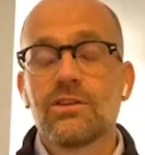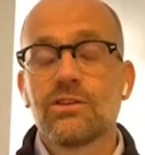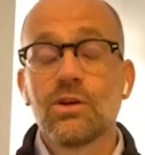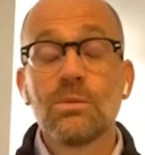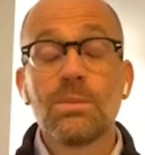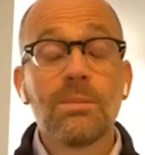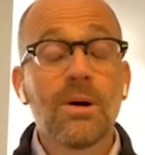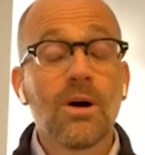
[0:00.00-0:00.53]
the
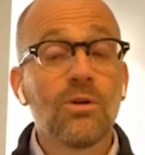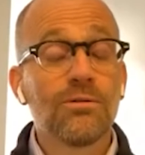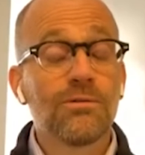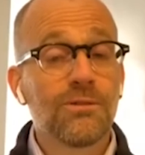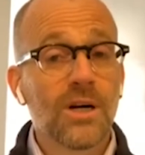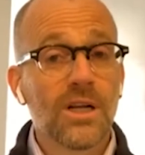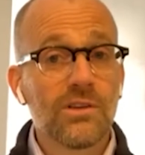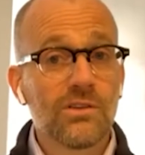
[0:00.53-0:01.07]
Super Bowl
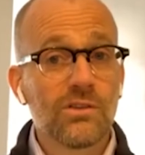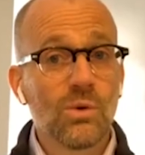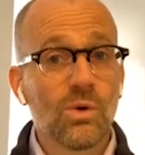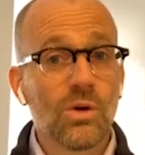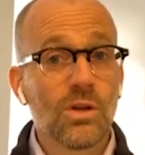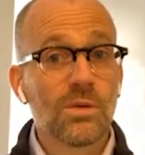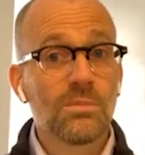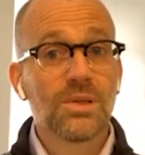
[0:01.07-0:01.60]
fronts
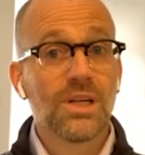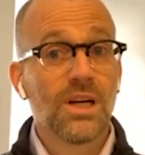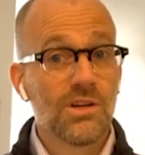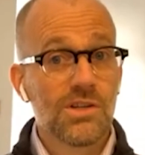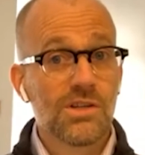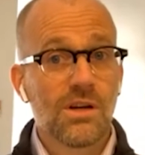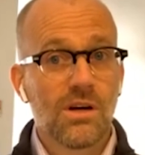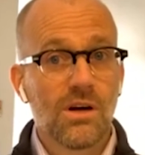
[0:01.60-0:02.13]
all of the
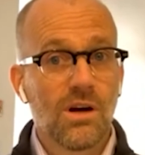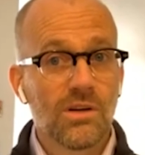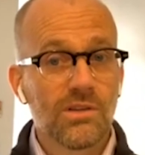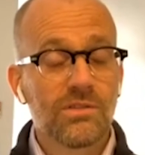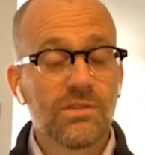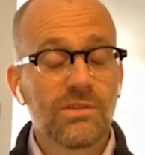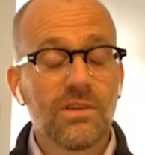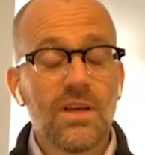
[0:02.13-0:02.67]
production
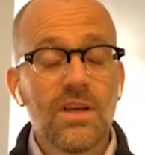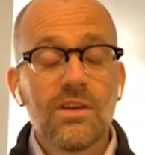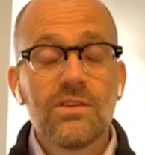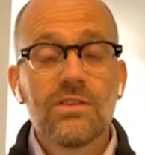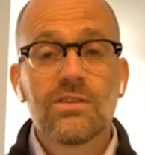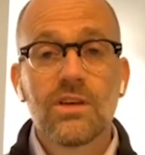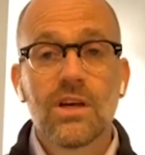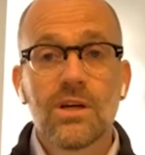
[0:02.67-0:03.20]
costs.
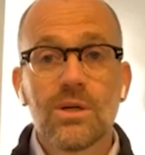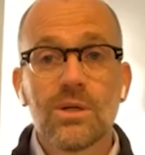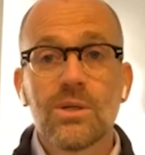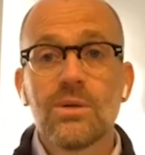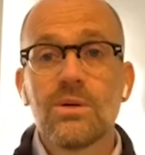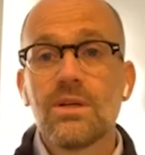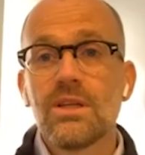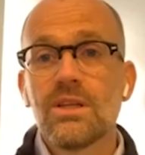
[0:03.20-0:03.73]

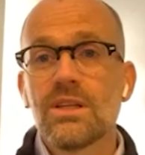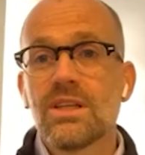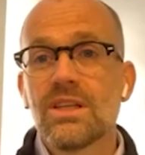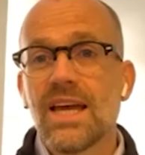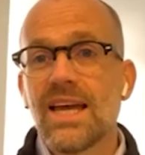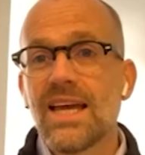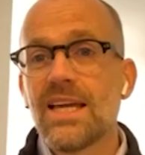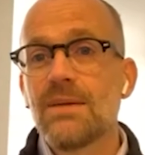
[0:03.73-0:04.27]
So
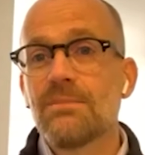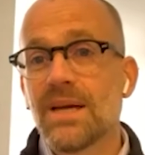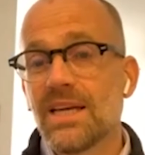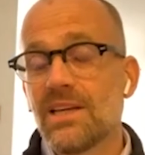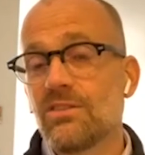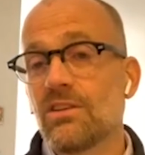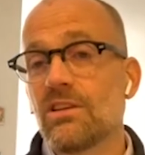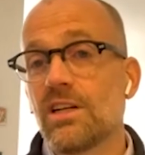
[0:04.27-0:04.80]
they
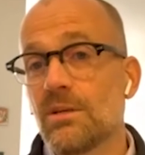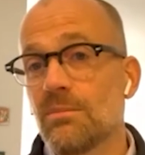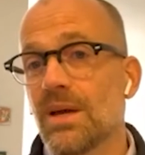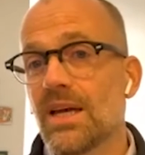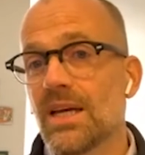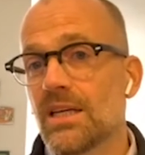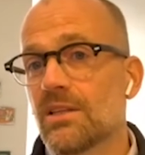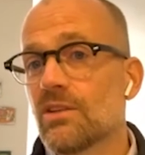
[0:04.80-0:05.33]
basically
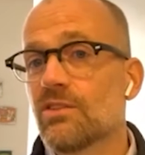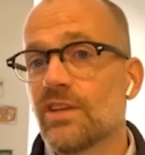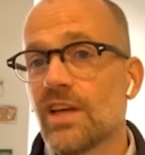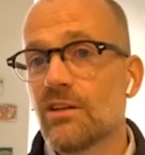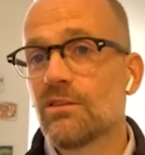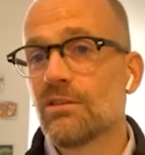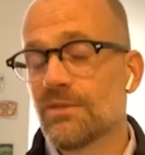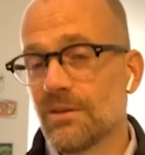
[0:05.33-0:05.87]
pay the
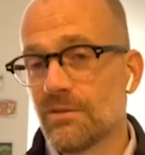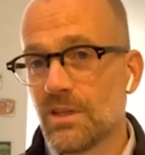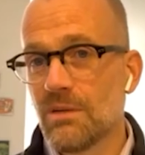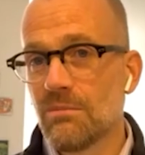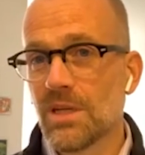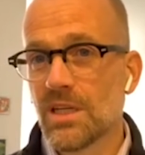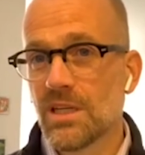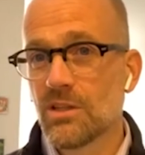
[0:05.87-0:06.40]
$10 to
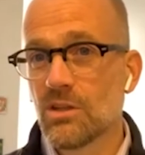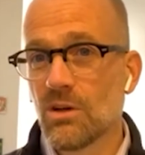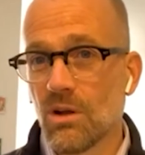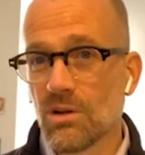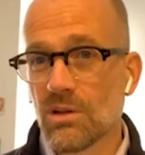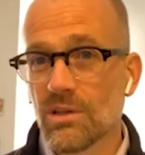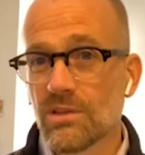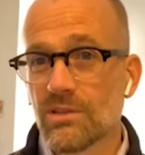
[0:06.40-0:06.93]
$15 million
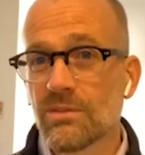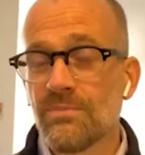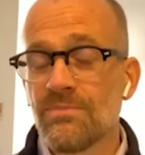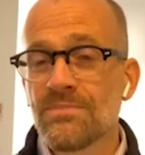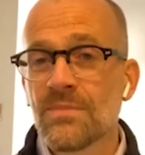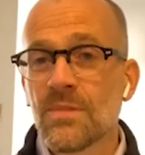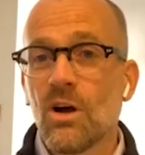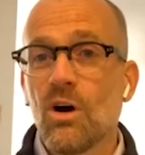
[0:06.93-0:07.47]

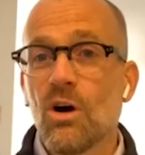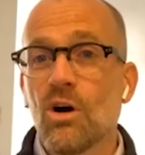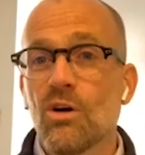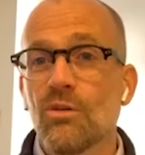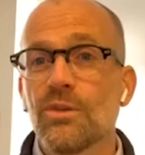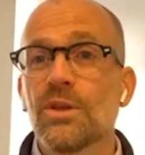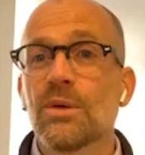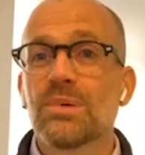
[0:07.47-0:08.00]

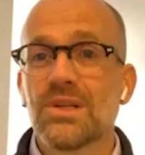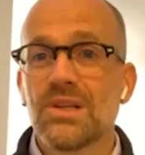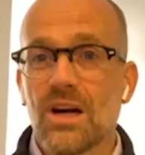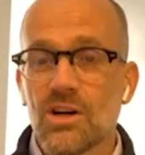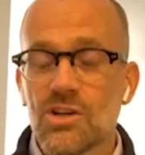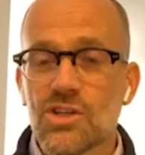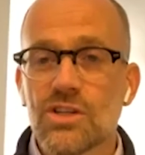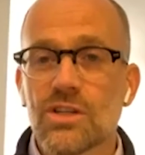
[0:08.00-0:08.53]
of the
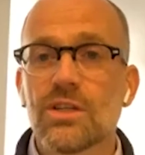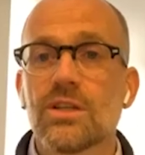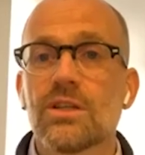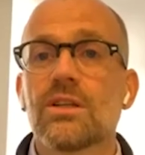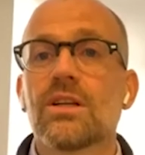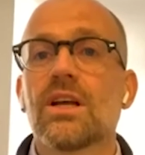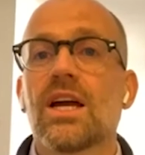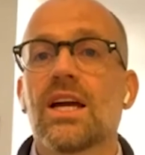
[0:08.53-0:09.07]

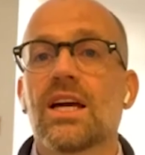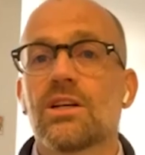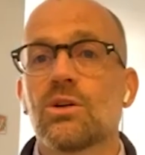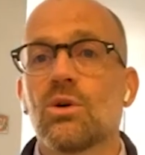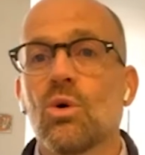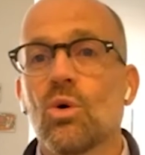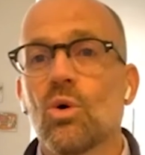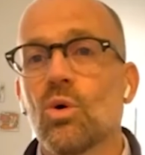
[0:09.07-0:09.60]
production
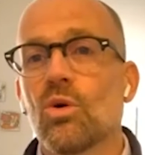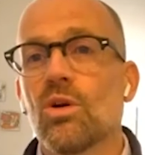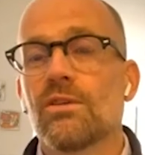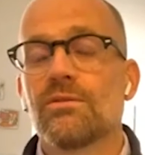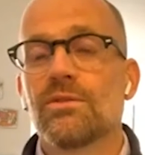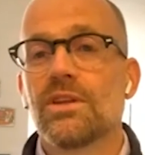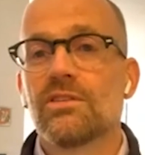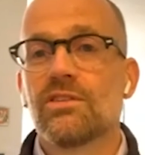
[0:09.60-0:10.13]
and all
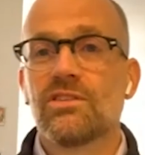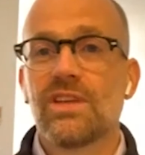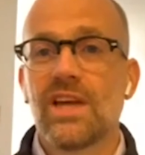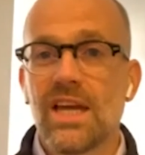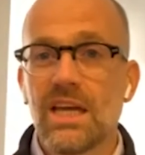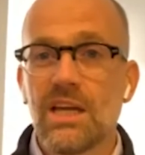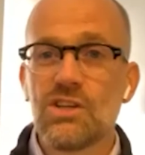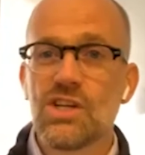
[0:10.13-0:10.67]
of the
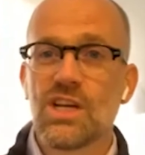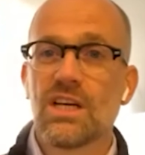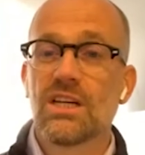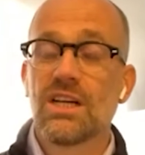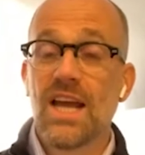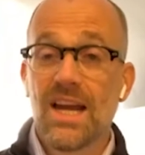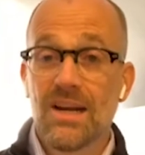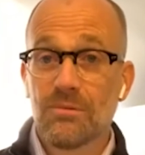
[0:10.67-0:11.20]
staging
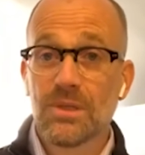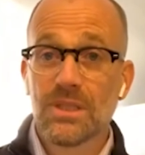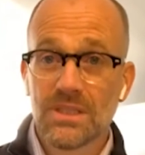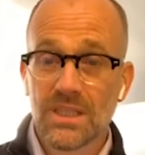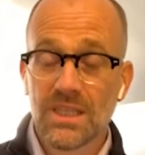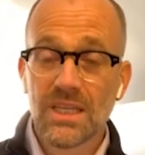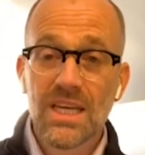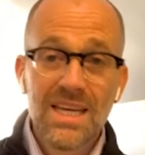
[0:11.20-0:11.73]
and
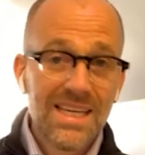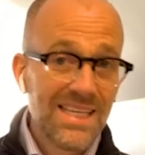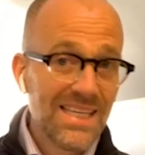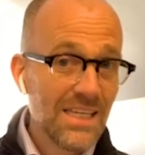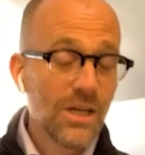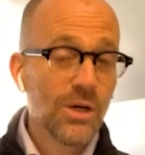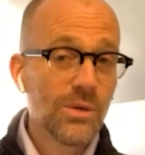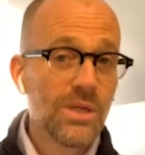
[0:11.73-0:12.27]
everything.
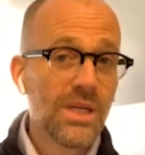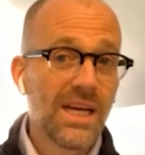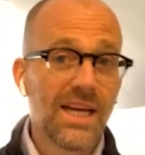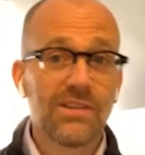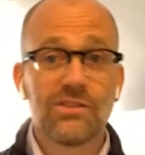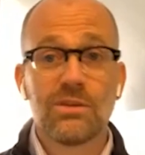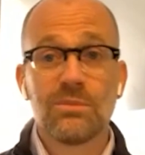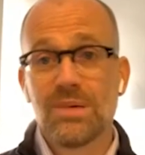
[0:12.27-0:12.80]
He only
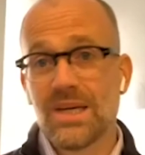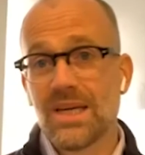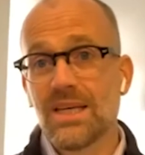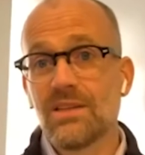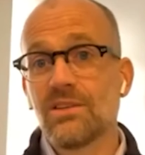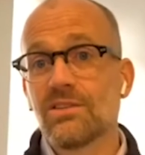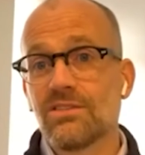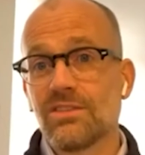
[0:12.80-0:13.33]
had to
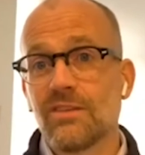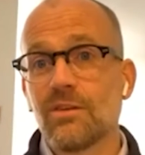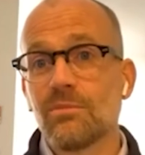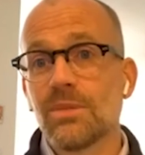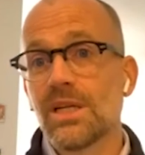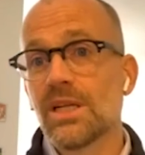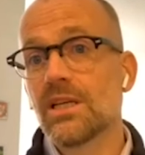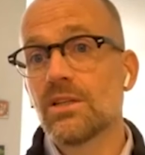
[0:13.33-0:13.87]
pay the
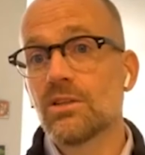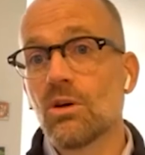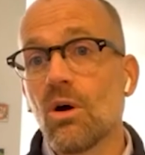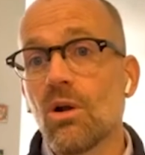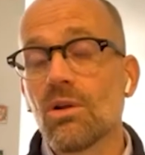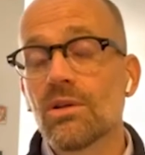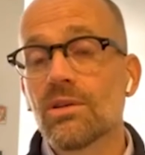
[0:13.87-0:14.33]
$7 million.